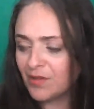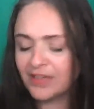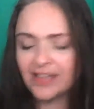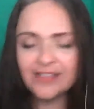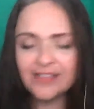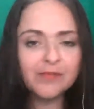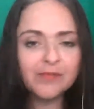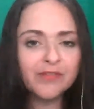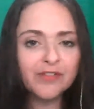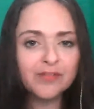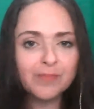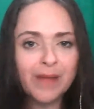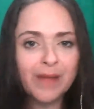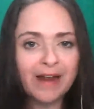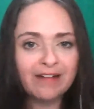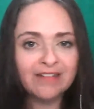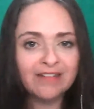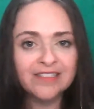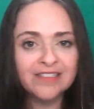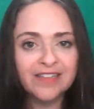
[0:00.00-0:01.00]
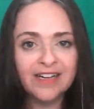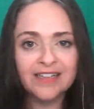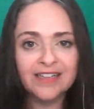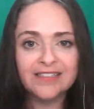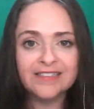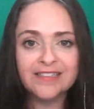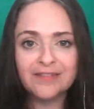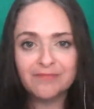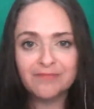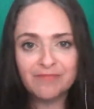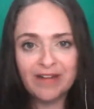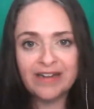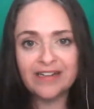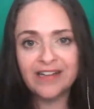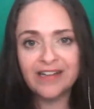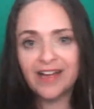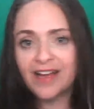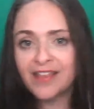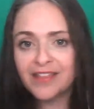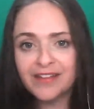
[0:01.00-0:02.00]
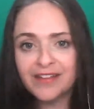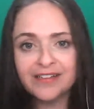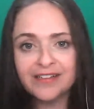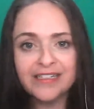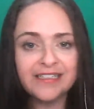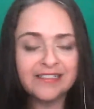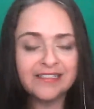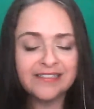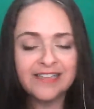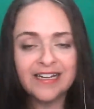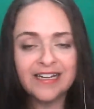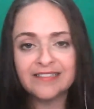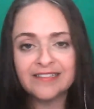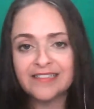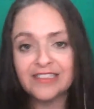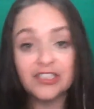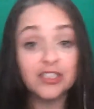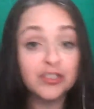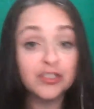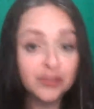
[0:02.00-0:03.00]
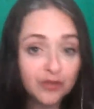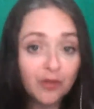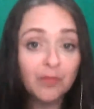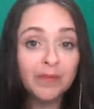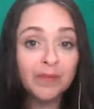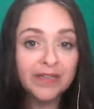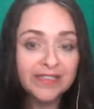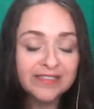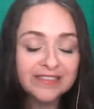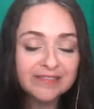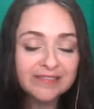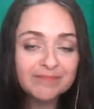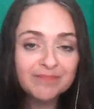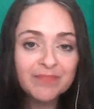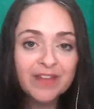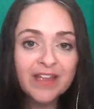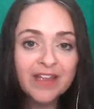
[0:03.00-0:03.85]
like some of those parasites that render other insects into zombies.